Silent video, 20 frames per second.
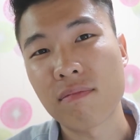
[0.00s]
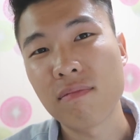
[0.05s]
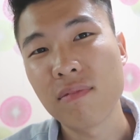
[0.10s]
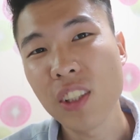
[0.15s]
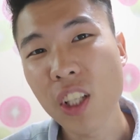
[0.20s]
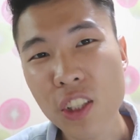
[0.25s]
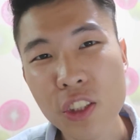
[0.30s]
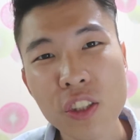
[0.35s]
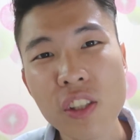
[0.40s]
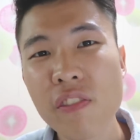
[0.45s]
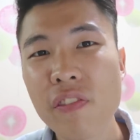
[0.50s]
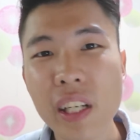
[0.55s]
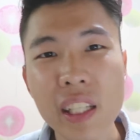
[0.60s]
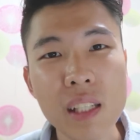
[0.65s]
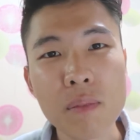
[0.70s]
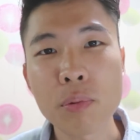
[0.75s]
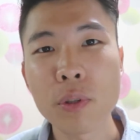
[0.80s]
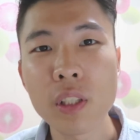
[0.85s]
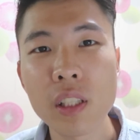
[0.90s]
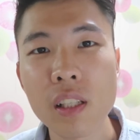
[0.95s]
not sure if I
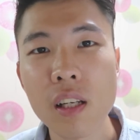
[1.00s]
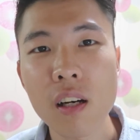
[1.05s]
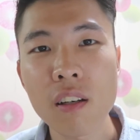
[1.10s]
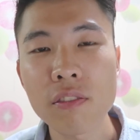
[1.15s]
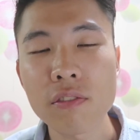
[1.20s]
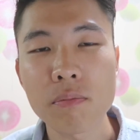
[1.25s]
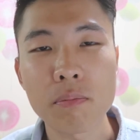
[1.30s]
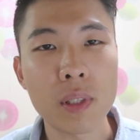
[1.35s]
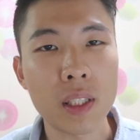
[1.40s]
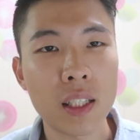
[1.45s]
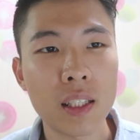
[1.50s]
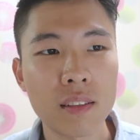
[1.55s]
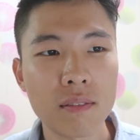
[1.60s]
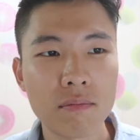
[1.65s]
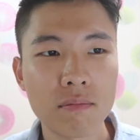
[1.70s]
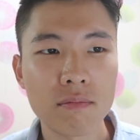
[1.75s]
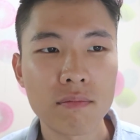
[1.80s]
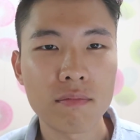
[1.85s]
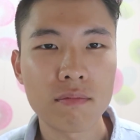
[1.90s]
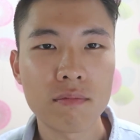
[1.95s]
can pull it off, but
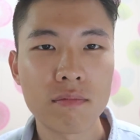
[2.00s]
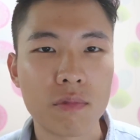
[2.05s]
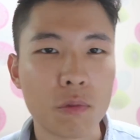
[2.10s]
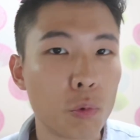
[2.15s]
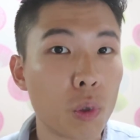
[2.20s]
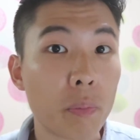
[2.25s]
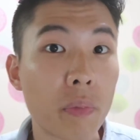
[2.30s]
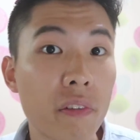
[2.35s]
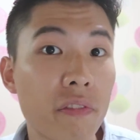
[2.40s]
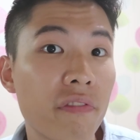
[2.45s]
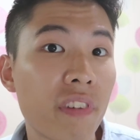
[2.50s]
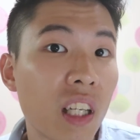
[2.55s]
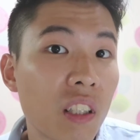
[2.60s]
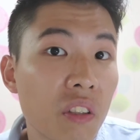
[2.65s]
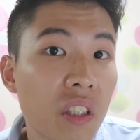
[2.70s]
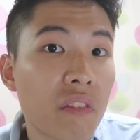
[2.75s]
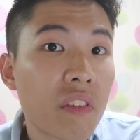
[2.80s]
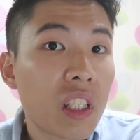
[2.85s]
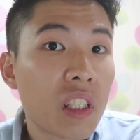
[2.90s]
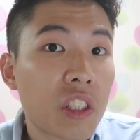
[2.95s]
would be fun
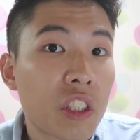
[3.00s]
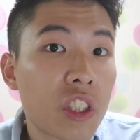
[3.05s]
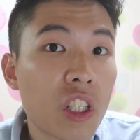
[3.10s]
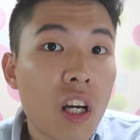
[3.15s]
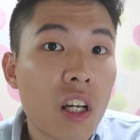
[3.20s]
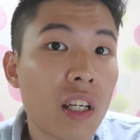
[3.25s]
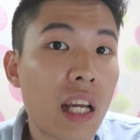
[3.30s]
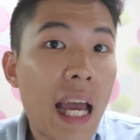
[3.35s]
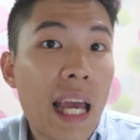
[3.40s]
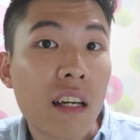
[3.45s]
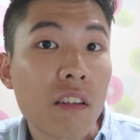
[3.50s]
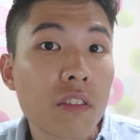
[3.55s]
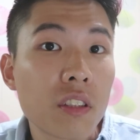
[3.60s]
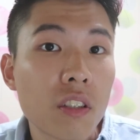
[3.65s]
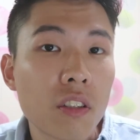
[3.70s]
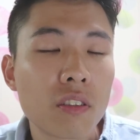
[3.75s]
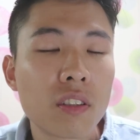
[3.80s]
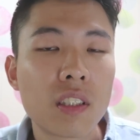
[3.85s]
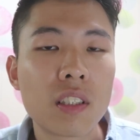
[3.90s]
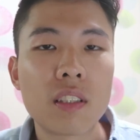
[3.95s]
to give it a shot. I don't
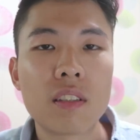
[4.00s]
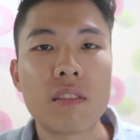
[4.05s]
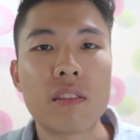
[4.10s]
know.